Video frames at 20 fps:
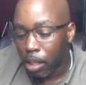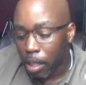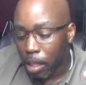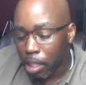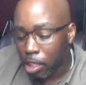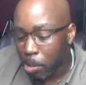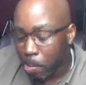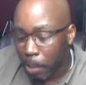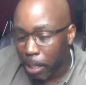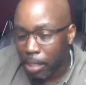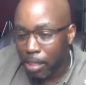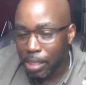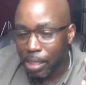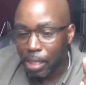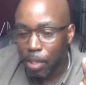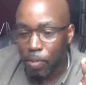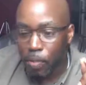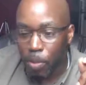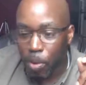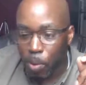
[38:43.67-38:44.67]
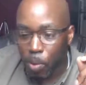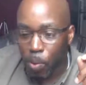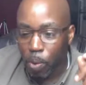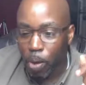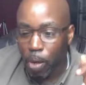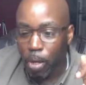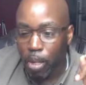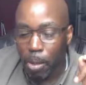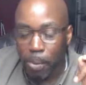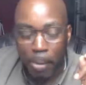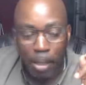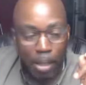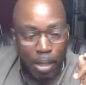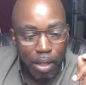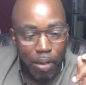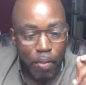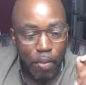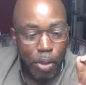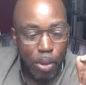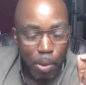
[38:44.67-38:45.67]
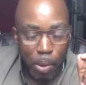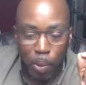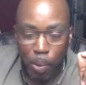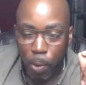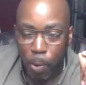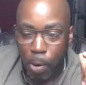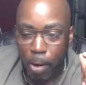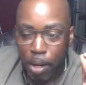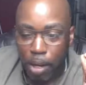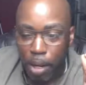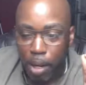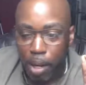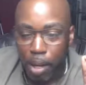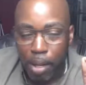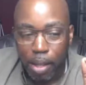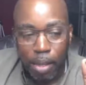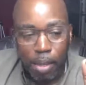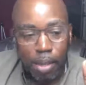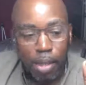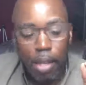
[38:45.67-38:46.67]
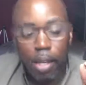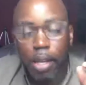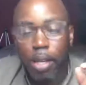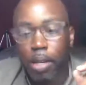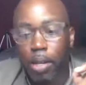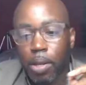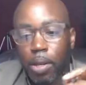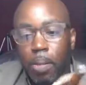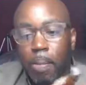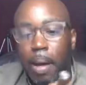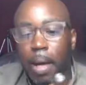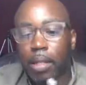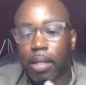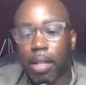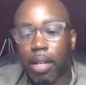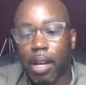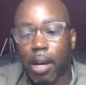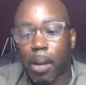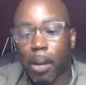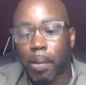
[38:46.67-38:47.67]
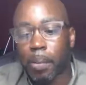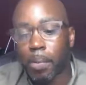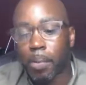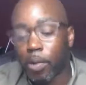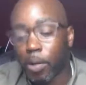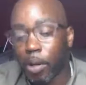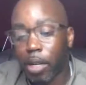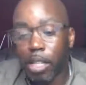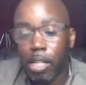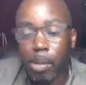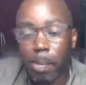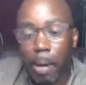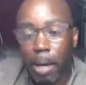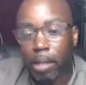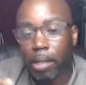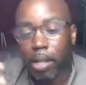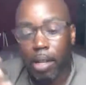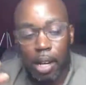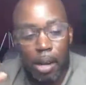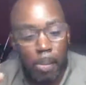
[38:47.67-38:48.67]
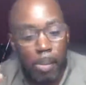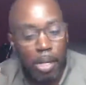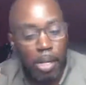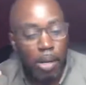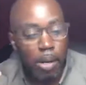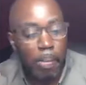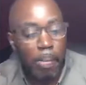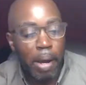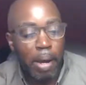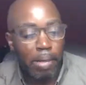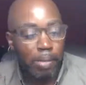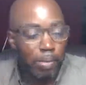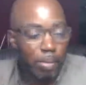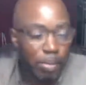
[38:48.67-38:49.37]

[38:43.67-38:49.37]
Especially if you want him to give you a warning that you're about to come or he's about to come in your mouth.